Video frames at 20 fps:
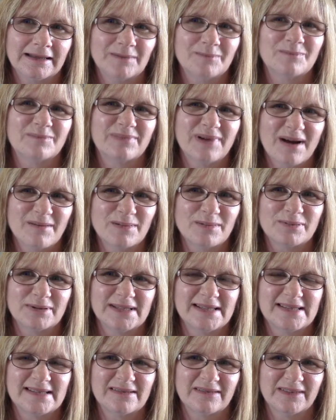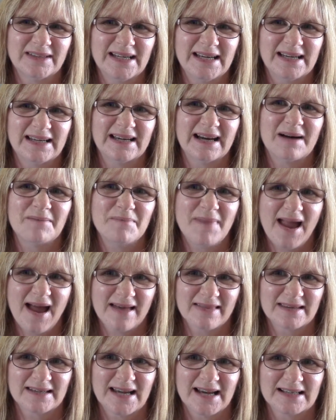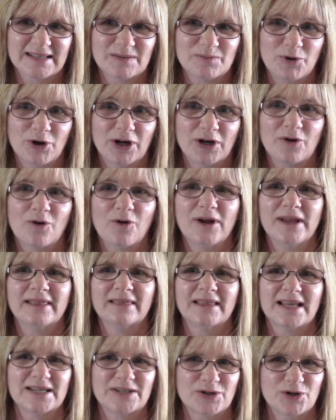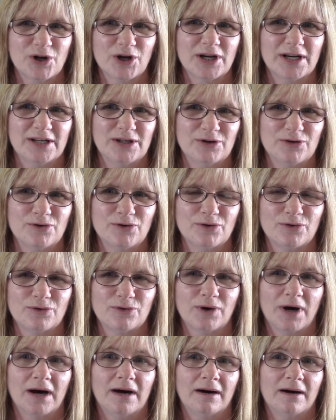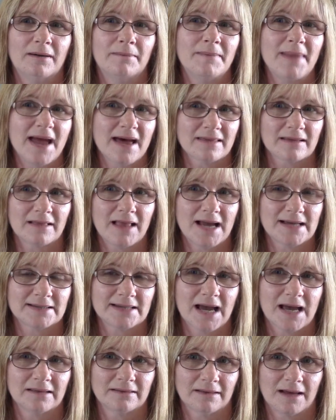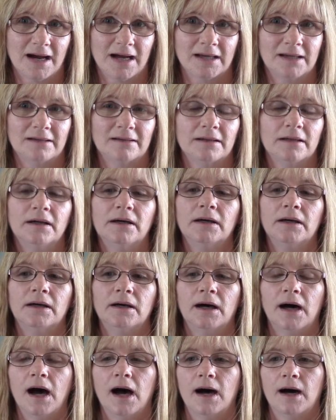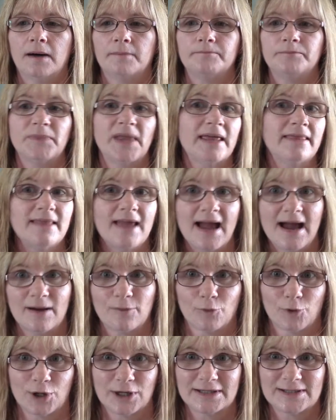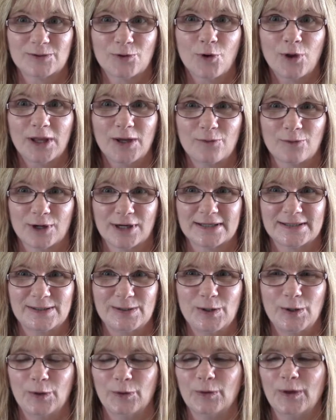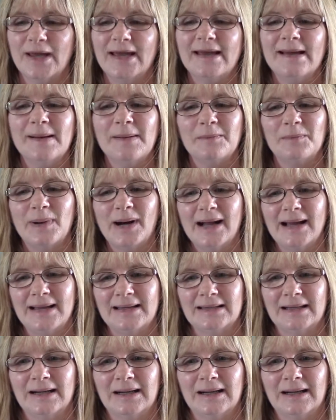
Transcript: probably still need a math textbook unless you're going to do a math class online, and that totally works too. But